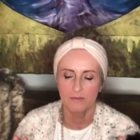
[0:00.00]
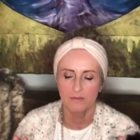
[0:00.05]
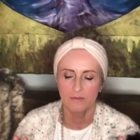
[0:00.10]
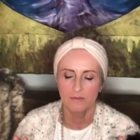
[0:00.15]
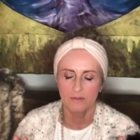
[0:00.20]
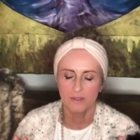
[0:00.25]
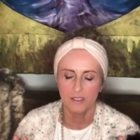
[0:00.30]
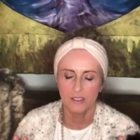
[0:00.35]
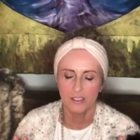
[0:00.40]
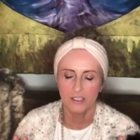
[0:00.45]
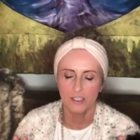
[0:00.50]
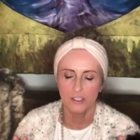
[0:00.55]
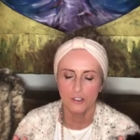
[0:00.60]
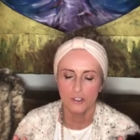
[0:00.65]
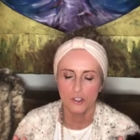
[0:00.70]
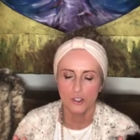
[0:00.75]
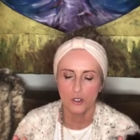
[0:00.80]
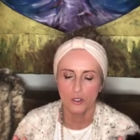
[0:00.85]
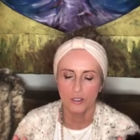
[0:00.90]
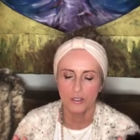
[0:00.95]
We're going to
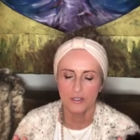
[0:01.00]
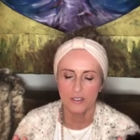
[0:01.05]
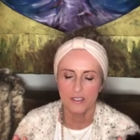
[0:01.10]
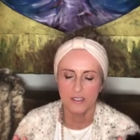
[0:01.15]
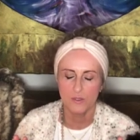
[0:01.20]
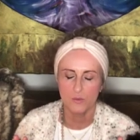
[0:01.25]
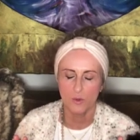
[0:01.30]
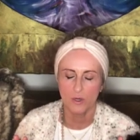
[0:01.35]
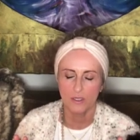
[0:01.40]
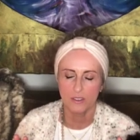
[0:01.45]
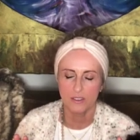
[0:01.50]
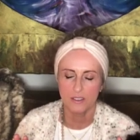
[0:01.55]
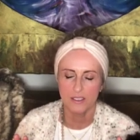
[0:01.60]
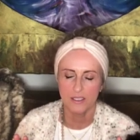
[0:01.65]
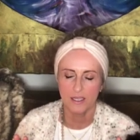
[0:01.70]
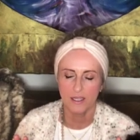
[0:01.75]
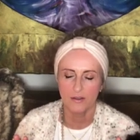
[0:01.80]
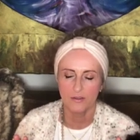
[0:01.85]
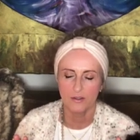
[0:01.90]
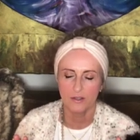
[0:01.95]
enjoy this work
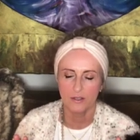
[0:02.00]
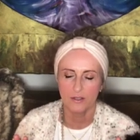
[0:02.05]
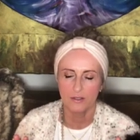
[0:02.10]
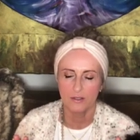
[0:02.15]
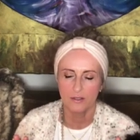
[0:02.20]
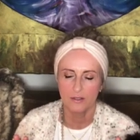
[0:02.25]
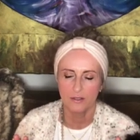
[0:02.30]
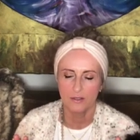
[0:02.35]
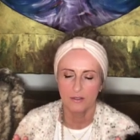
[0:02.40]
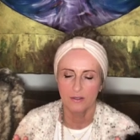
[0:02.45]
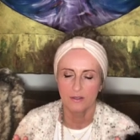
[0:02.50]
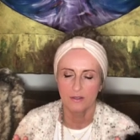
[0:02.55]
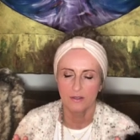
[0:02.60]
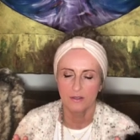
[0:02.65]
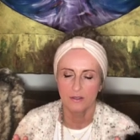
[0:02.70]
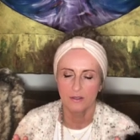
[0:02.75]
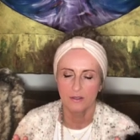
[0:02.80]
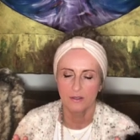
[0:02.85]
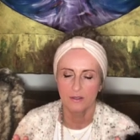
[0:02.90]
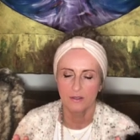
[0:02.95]
together,
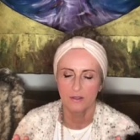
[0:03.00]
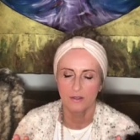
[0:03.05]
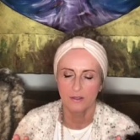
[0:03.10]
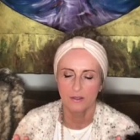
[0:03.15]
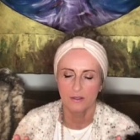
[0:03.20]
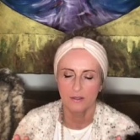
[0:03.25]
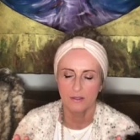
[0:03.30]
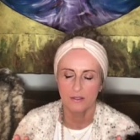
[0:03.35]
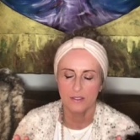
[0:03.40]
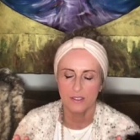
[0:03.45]
because